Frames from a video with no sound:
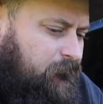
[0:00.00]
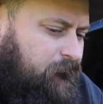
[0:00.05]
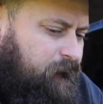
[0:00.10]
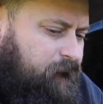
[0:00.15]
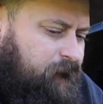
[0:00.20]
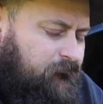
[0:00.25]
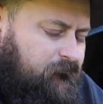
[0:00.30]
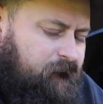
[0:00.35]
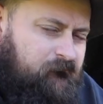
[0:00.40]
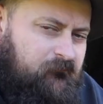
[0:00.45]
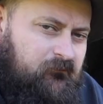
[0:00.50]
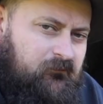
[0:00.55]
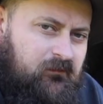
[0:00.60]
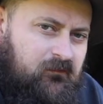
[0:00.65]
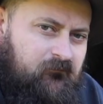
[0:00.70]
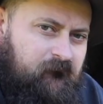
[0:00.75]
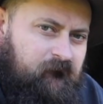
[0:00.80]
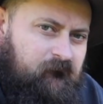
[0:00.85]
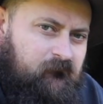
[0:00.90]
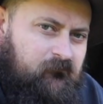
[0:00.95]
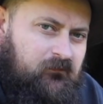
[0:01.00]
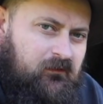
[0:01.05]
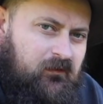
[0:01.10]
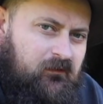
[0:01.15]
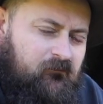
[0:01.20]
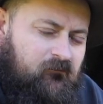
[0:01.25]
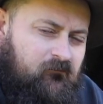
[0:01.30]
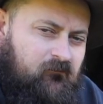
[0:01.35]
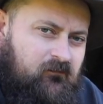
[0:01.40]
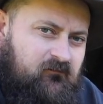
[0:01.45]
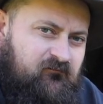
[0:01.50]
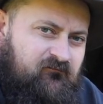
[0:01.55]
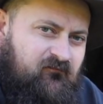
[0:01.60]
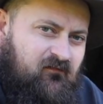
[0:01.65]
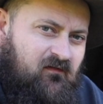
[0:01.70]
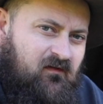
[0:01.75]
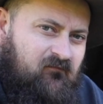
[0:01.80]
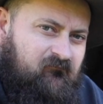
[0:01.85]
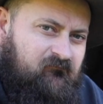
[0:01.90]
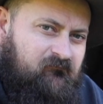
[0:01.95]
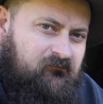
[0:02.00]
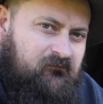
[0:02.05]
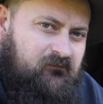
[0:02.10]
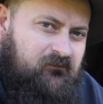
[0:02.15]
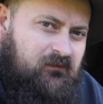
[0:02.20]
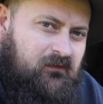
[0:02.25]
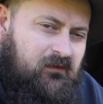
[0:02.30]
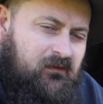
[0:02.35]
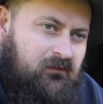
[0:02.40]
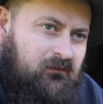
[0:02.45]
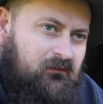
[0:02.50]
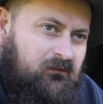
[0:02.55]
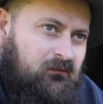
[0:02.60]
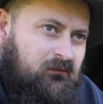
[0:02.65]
It's easy enough to get 35s in there